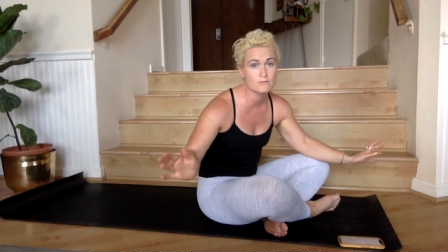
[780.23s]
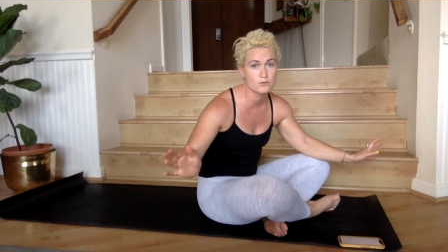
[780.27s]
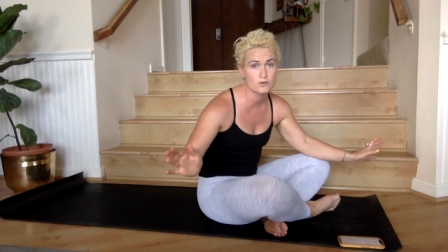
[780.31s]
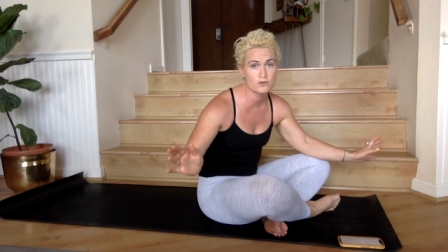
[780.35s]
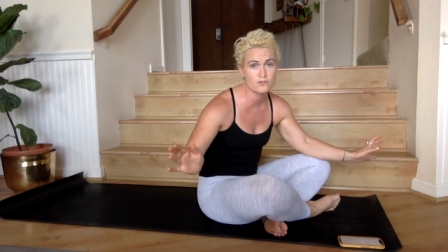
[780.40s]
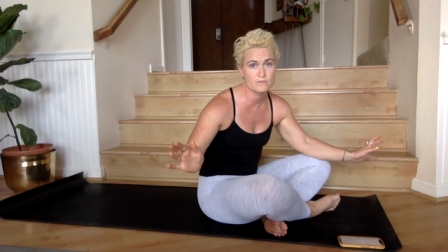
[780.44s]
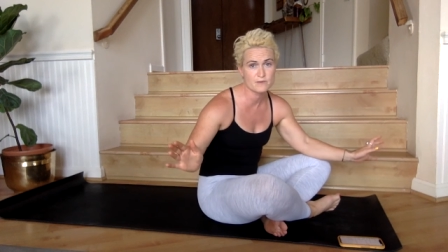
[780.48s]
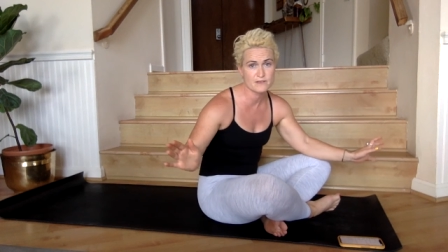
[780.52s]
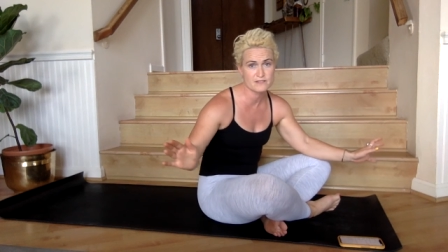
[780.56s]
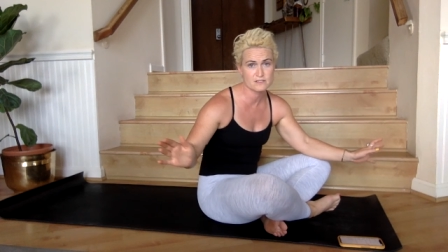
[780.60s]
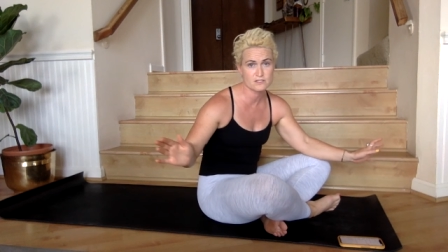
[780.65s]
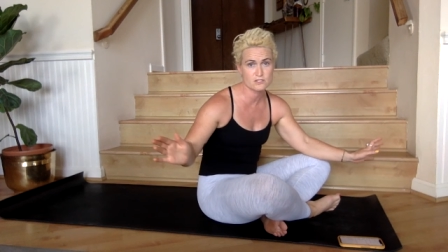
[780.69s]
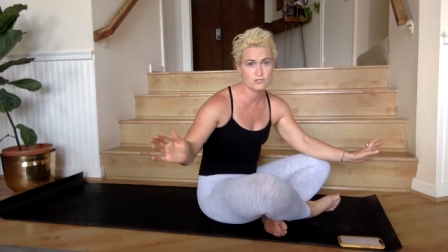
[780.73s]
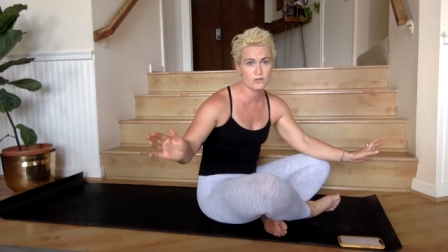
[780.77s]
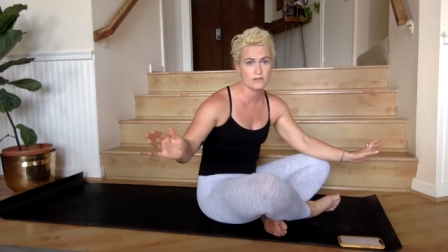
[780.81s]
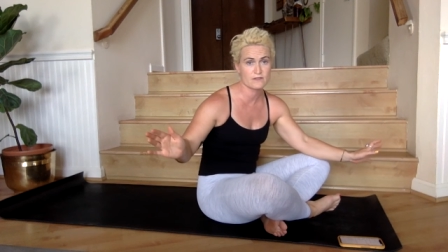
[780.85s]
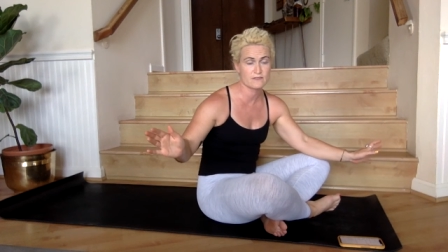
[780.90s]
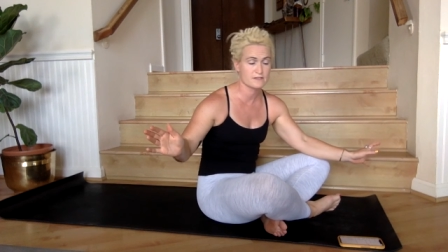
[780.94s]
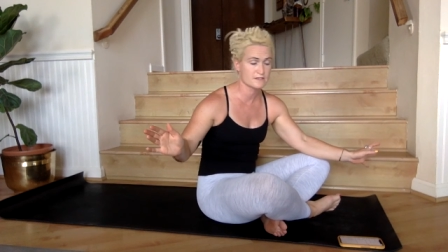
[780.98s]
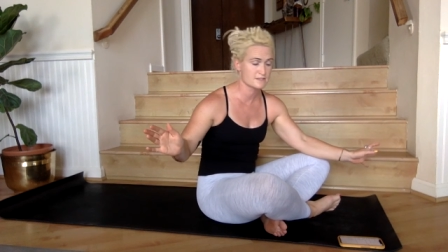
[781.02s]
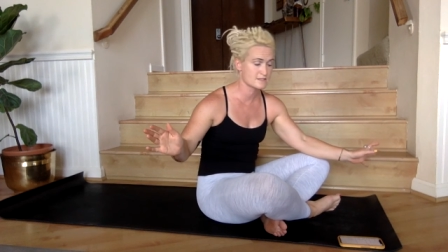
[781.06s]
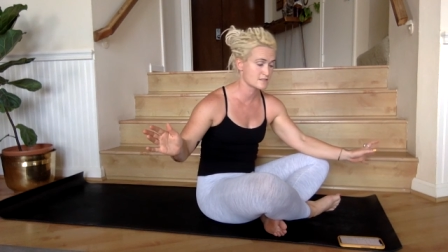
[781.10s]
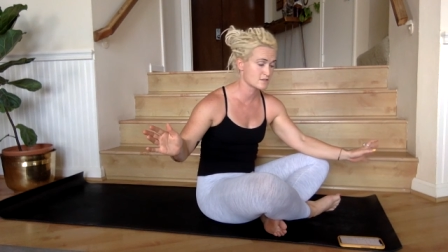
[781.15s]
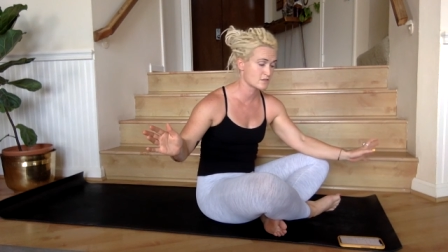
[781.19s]
doing the
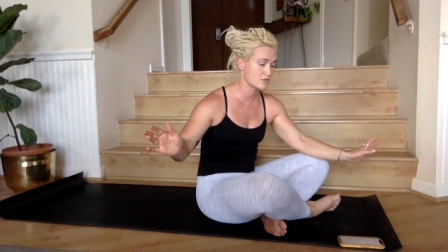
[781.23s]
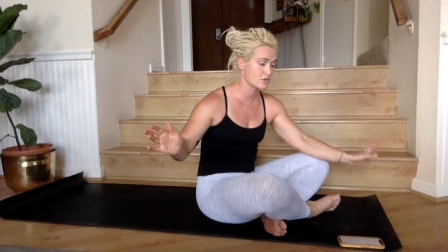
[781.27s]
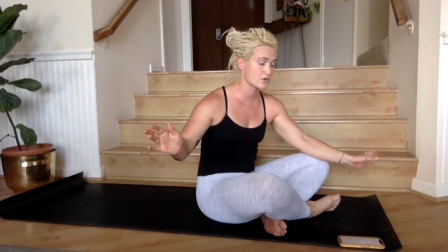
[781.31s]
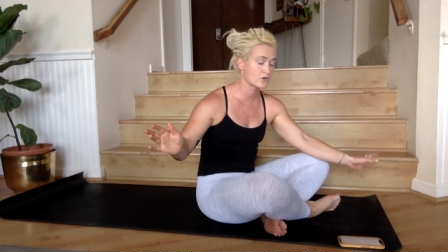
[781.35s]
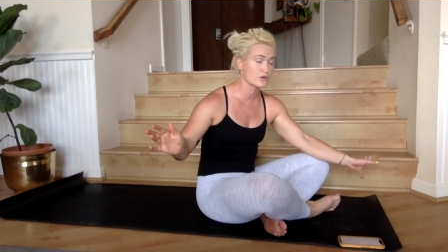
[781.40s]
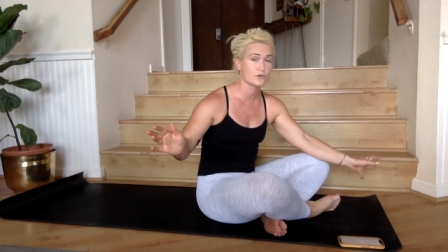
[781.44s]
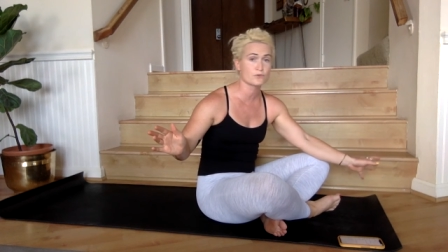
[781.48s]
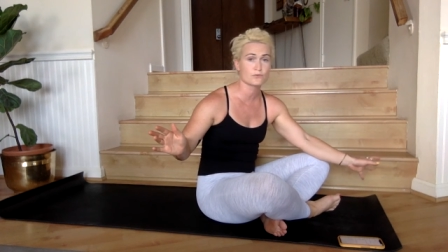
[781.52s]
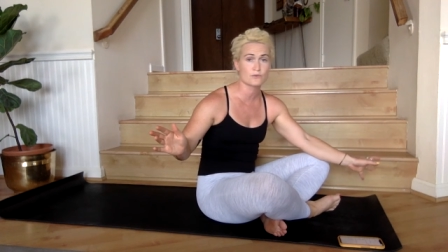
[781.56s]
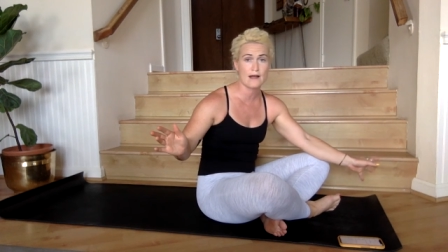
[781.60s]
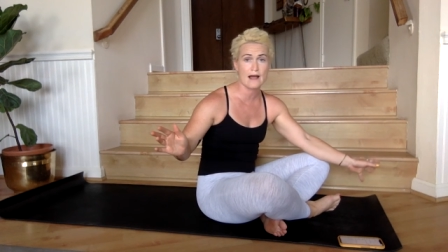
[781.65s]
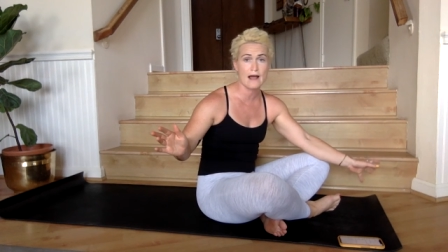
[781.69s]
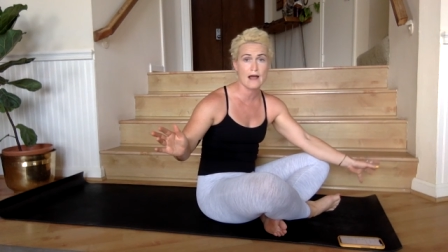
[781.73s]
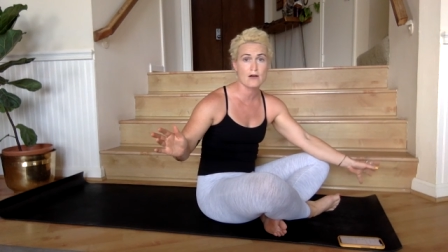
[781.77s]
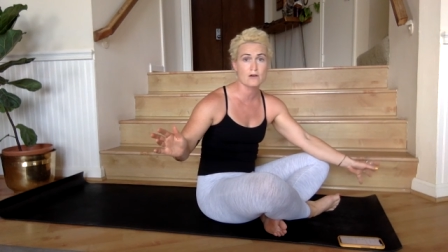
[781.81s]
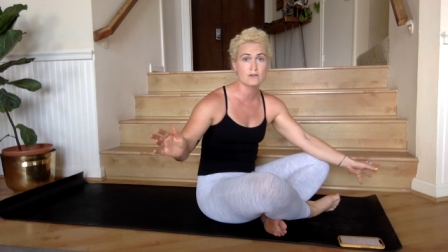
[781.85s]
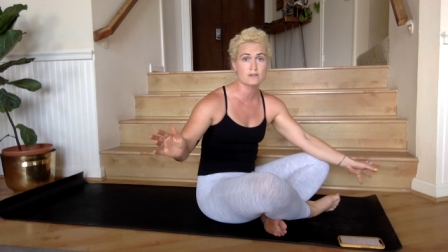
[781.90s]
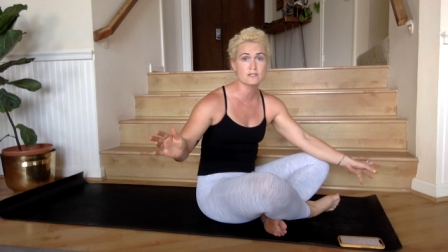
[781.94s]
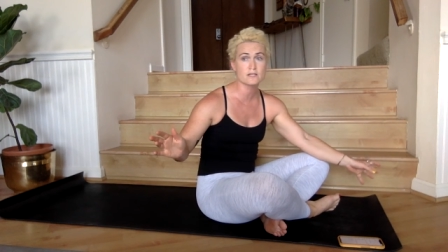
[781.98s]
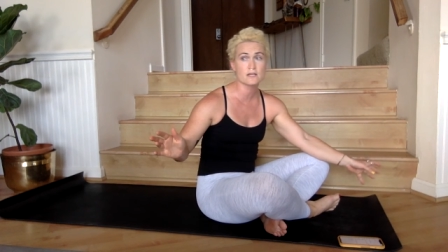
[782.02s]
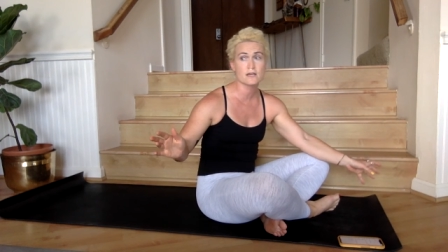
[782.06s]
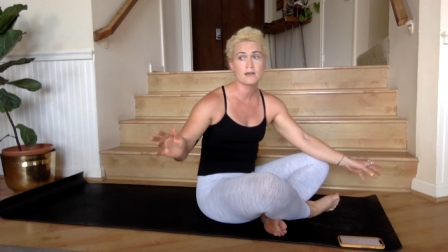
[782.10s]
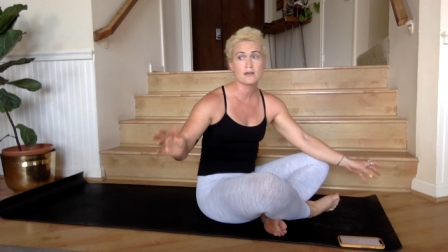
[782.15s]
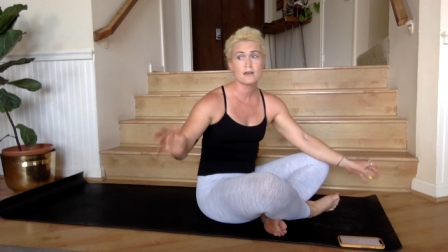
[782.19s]
movements during this
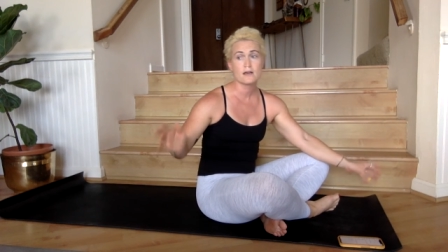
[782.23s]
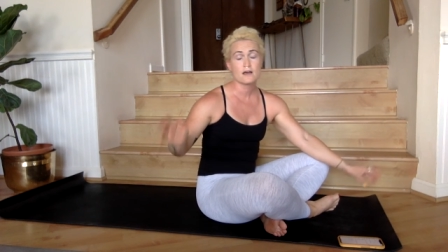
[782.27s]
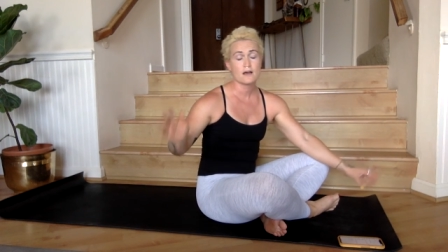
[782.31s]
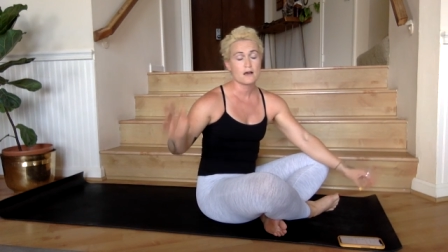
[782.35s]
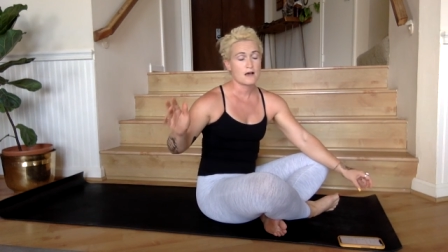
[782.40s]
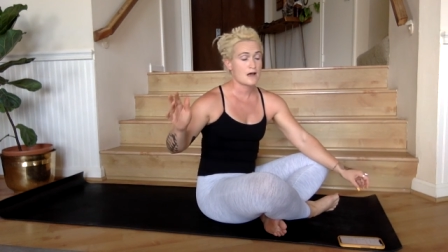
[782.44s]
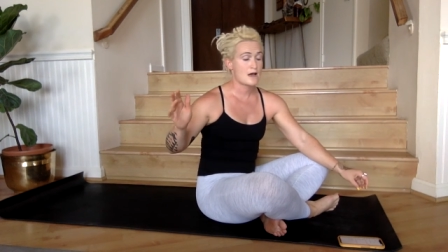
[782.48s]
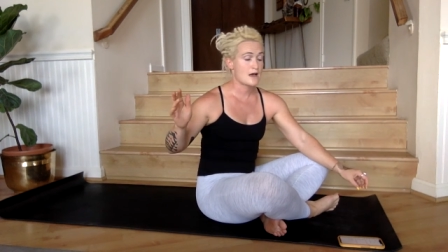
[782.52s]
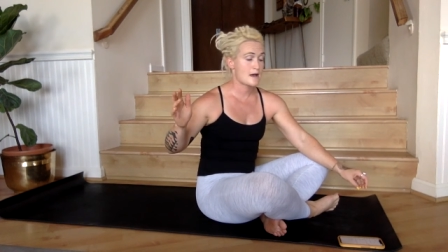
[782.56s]
third round,